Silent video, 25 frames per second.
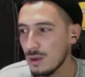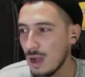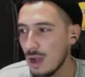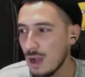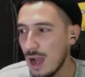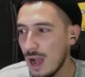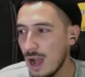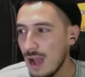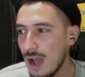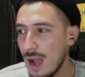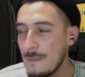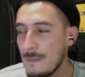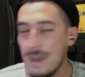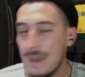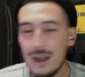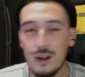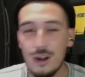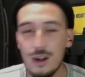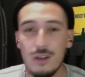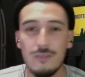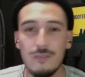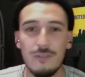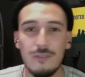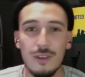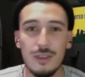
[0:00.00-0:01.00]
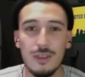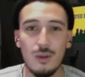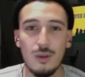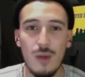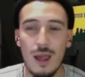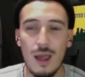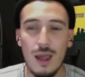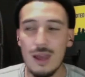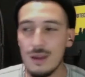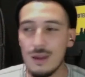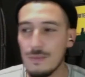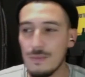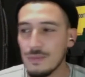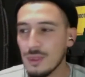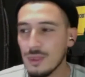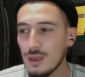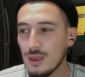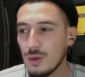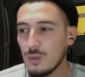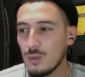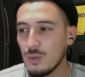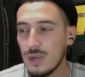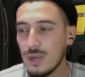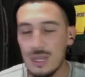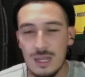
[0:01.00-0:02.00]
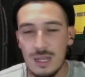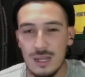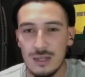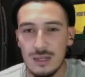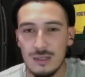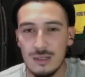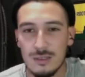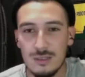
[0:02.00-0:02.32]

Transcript: I met her in fifth grade. We didn't,